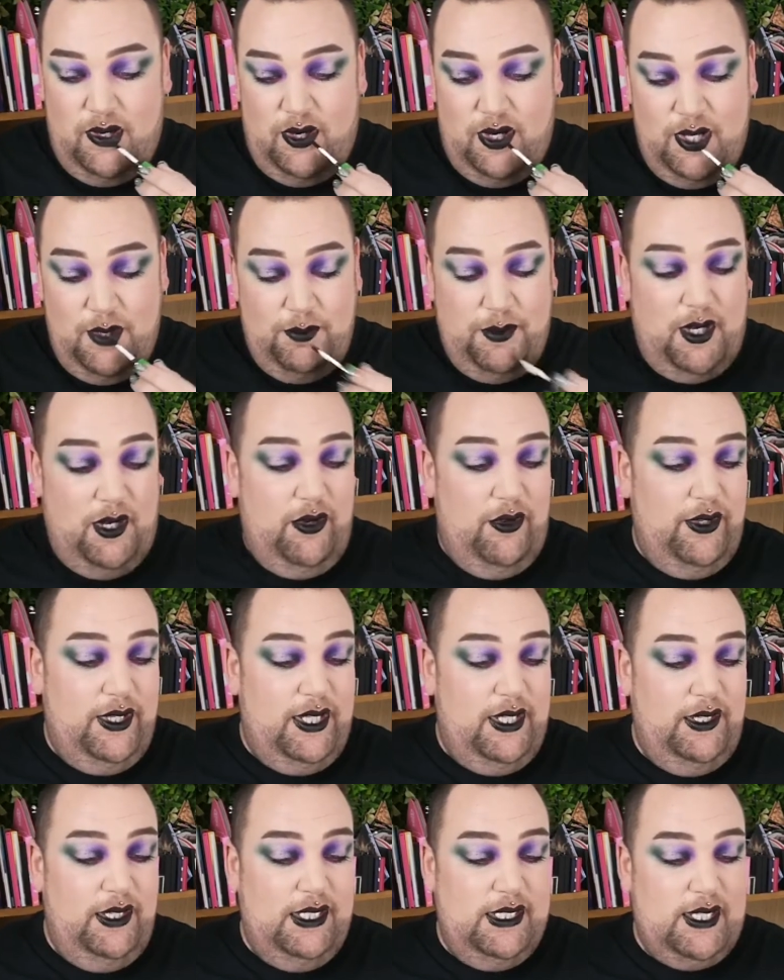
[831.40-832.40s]
I am not
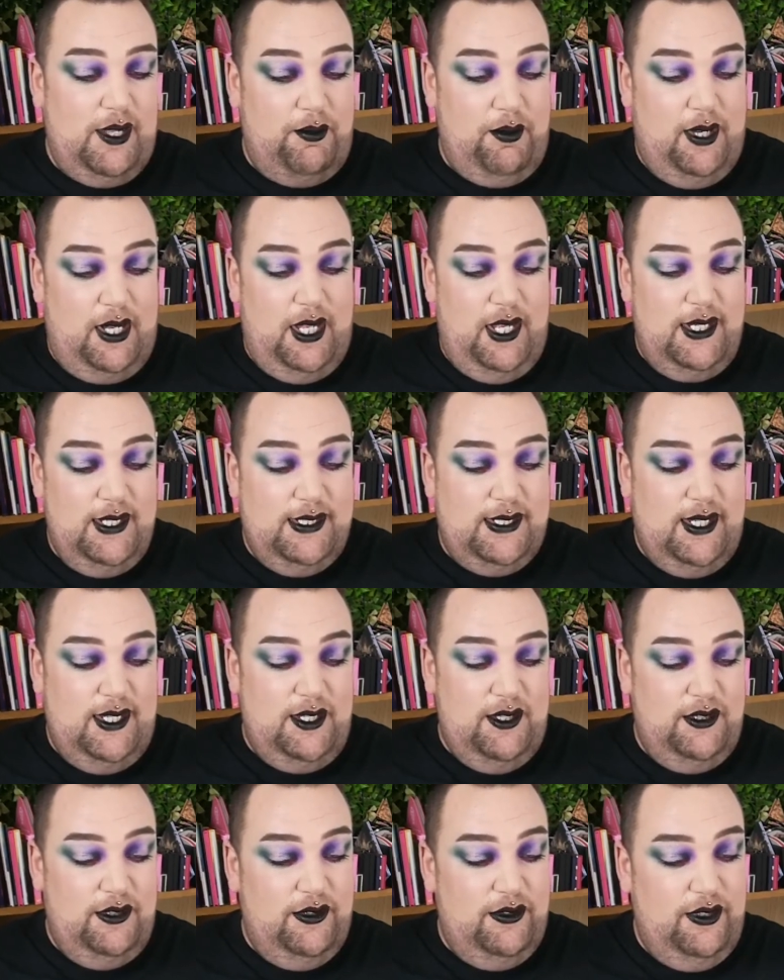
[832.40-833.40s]
liking this
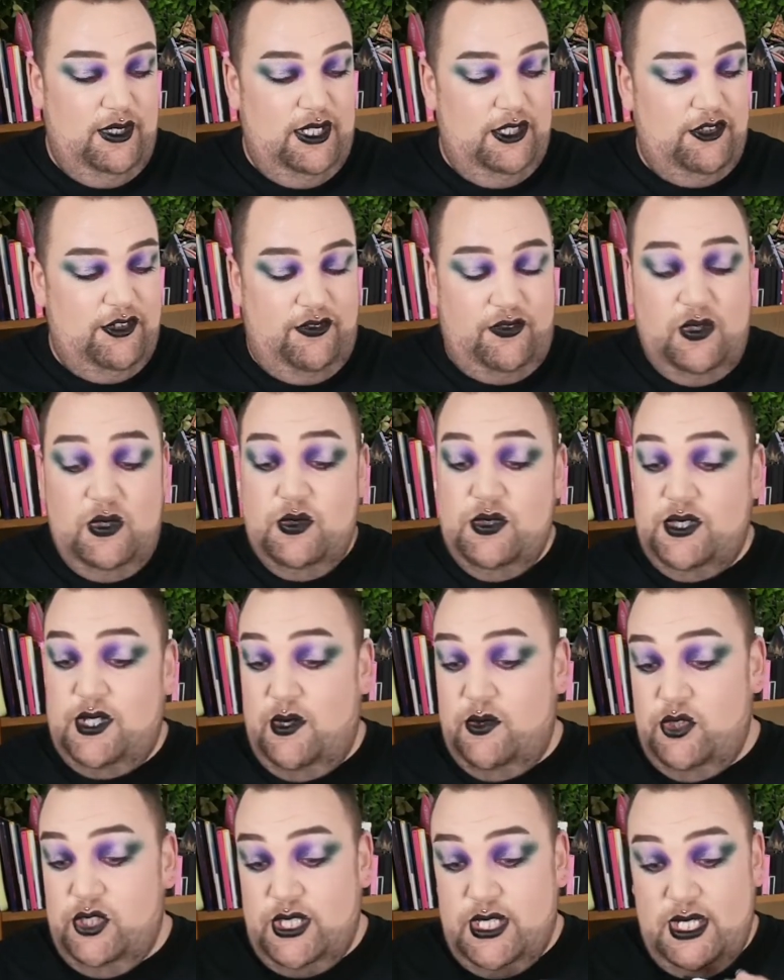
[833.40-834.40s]
applicator, it just feels
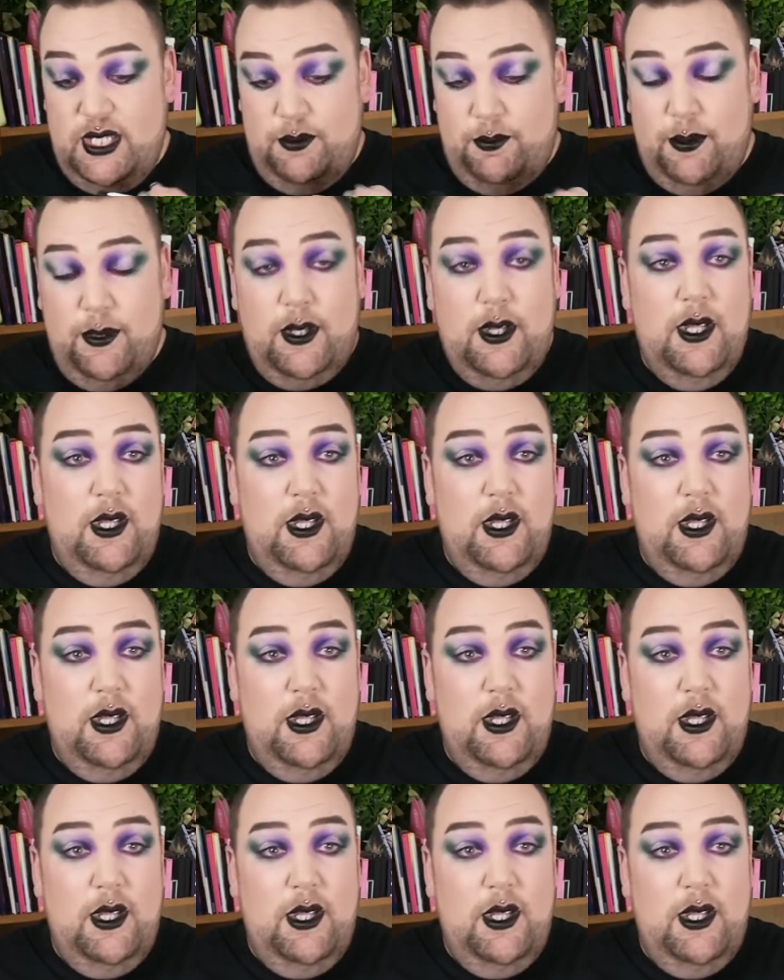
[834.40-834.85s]
so cheap.